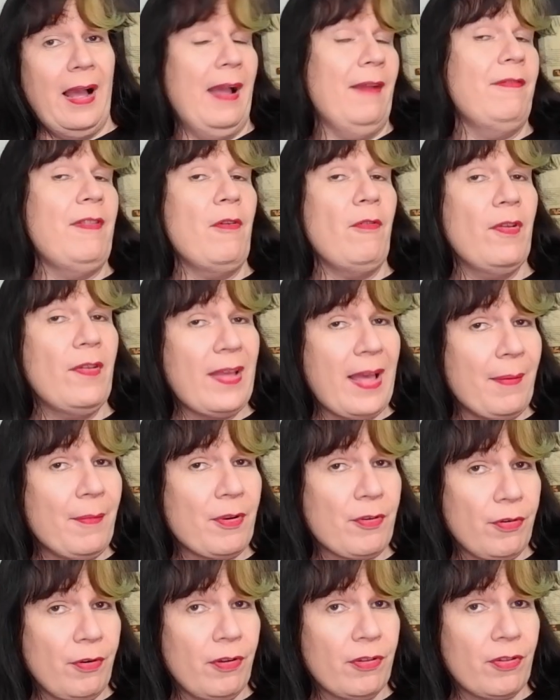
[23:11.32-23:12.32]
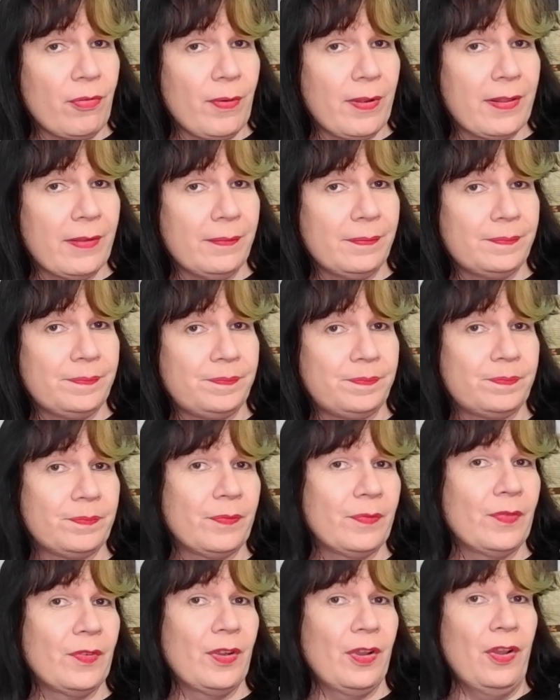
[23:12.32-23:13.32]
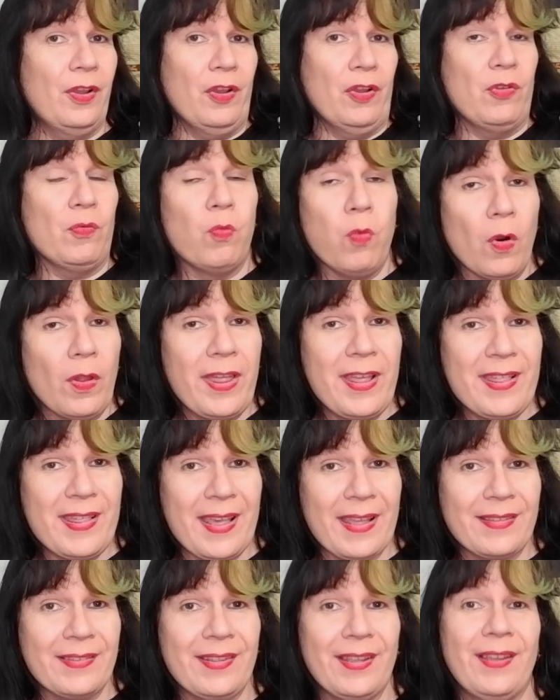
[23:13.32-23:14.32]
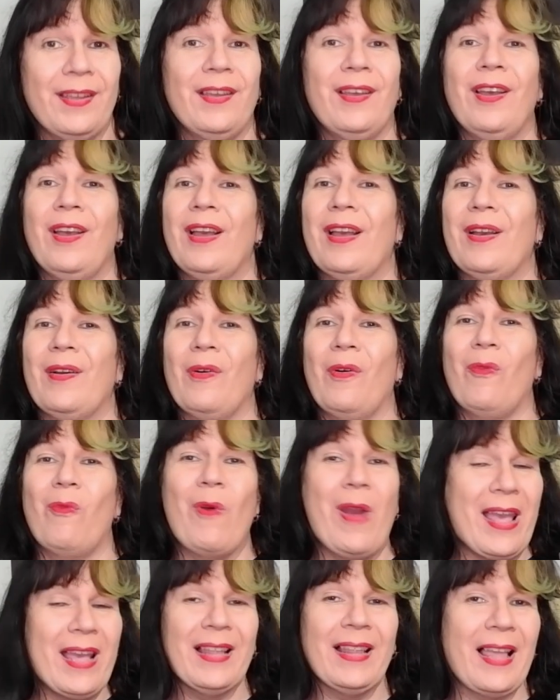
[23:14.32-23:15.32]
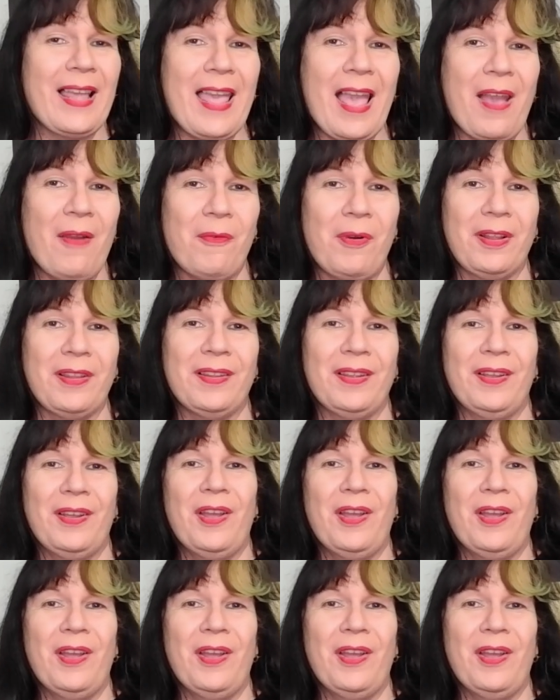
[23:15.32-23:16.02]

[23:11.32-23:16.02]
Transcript: I've never come across one. What is it? Where can I get one?